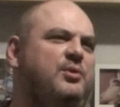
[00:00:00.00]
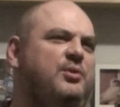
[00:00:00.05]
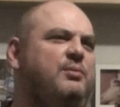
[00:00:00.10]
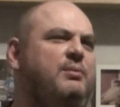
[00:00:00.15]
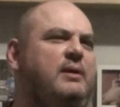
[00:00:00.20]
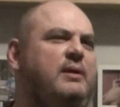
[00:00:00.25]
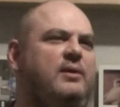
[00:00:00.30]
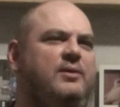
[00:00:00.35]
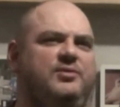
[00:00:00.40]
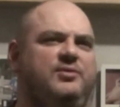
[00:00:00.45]
I
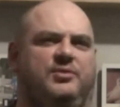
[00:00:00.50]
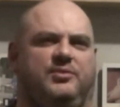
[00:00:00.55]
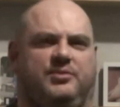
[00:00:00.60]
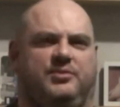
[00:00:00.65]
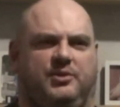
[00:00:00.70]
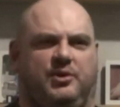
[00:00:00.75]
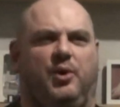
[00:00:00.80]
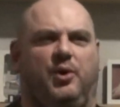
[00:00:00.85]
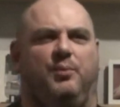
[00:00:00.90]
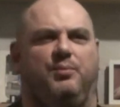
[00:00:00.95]
realise it's
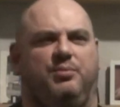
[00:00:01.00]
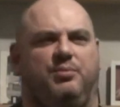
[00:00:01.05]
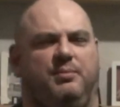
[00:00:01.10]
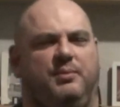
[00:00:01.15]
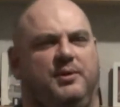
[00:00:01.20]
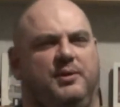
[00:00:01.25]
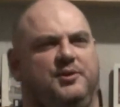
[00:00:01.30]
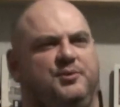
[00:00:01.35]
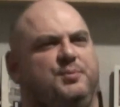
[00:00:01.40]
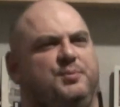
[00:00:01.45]
a
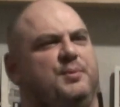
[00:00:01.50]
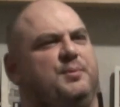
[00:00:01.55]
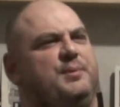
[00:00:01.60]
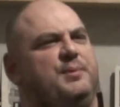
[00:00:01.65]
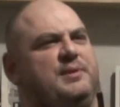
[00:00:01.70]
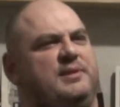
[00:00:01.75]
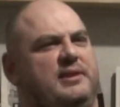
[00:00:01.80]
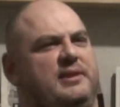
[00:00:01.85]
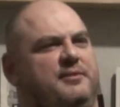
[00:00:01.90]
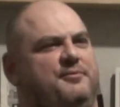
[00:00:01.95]
compromise, but
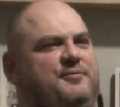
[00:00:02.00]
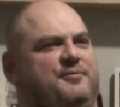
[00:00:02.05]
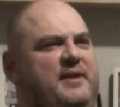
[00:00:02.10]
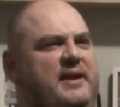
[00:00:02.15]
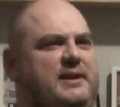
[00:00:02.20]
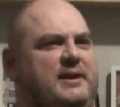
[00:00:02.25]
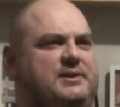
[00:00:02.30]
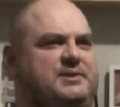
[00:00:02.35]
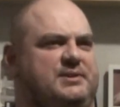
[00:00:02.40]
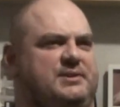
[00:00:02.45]
with the
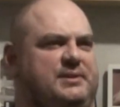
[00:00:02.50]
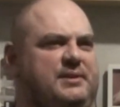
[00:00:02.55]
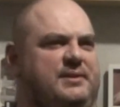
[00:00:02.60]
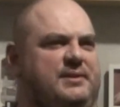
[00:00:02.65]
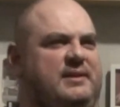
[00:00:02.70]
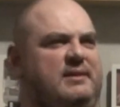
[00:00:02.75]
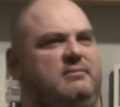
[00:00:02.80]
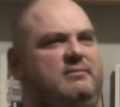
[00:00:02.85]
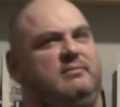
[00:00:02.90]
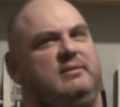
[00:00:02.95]
effects, they
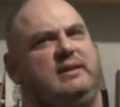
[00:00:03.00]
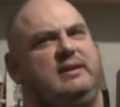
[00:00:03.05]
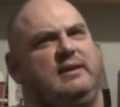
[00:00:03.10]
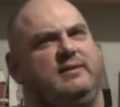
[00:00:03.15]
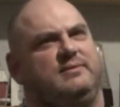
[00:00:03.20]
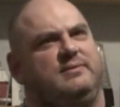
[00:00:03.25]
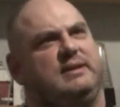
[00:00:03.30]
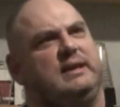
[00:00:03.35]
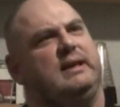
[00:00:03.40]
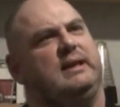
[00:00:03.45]
don't really
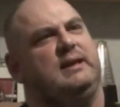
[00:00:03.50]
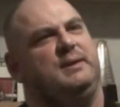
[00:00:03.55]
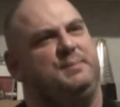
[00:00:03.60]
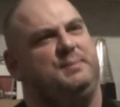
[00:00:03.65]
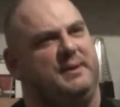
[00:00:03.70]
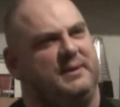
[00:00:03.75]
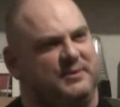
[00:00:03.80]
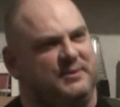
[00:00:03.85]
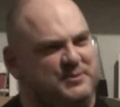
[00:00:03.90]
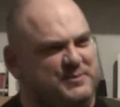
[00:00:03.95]
have delay
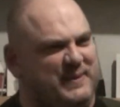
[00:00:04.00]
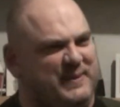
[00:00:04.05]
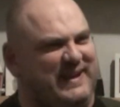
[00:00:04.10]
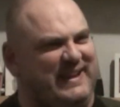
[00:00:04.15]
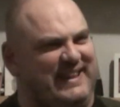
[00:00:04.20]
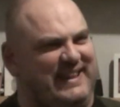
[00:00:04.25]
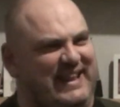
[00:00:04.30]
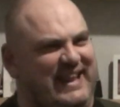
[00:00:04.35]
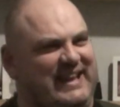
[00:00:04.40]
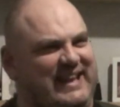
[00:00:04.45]
pedals
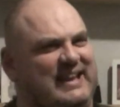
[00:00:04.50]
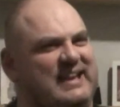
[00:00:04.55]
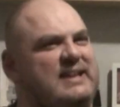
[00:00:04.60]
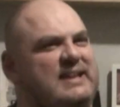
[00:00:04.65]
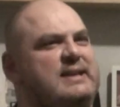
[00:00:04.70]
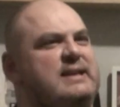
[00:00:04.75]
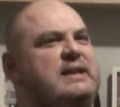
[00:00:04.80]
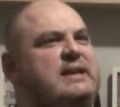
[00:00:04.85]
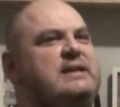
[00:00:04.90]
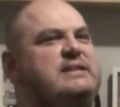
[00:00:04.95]
back then,
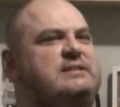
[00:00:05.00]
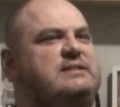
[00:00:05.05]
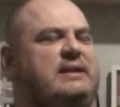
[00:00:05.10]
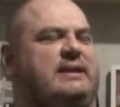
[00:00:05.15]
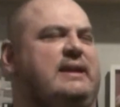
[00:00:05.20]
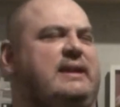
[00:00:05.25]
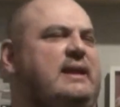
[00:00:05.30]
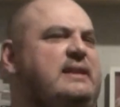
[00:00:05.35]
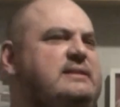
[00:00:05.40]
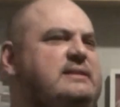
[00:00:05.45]
so it
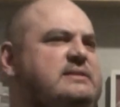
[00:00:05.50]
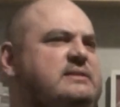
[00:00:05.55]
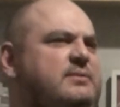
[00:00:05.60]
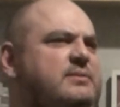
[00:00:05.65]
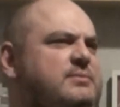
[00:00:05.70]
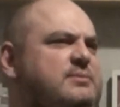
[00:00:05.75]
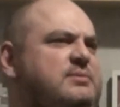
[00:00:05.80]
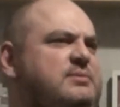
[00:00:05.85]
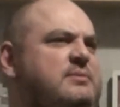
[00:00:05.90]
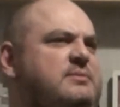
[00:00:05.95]
can
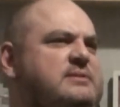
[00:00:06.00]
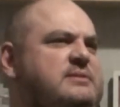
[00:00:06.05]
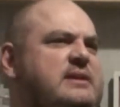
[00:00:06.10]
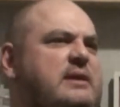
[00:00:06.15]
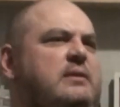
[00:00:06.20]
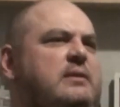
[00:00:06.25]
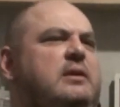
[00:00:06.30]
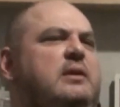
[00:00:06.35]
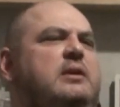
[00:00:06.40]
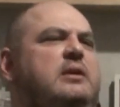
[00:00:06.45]
sometimes
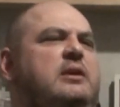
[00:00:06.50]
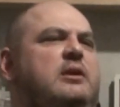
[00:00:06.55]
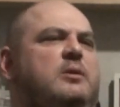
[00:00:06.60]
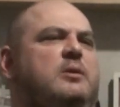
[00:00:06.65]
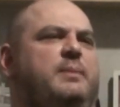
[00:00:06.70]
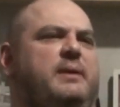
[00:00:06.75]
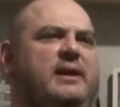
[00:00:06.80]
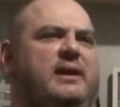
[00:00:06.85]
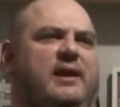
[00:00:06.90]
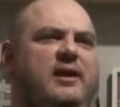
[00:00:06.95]
sound a little
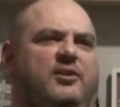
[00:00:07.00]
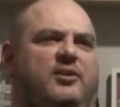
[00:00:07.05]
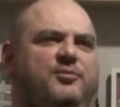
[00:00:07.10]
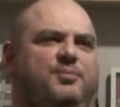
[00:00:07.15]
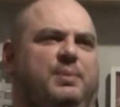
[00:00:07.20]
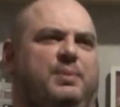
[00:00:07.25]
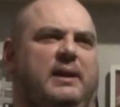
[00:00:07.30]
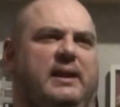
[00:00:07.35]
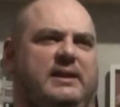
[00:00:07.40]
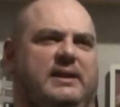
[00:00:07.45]
bit out of
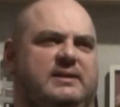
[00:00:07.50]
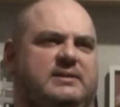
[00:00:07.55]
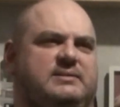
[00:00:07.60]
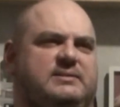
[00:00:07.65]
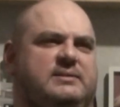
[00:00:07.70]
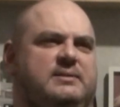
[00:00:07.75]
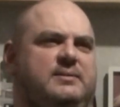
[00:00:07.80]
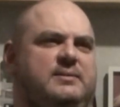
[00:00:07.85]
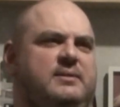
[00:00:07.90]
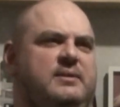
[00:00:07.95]

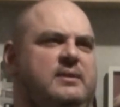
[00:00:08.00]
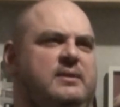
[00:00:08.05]
place.